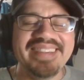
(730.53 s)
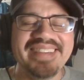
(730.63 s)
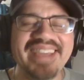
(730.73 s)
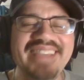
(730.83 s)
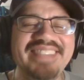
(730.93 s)

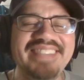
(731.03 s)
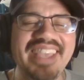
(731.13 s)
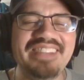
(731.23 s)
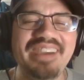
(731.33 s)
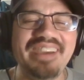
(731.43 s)
Titans
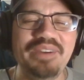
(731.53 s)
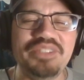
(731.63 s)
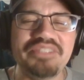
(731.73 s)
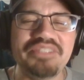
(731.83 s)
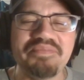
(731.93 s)
head
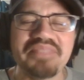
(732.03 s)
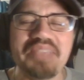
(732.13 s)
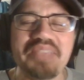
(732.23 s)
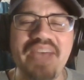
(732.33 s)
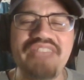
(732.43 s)
coach
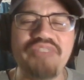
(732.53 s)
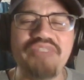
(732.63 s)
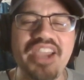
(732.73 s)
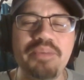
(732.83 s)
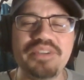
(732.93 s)
Mike
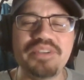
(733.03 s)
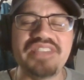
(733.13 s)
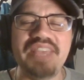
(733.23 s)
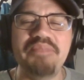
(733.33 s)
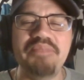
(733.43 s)
Vrabel
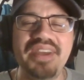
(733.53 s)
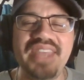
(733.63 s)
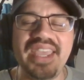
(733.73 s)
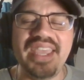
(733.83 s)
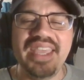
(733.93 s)
said
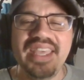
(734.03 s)
Monday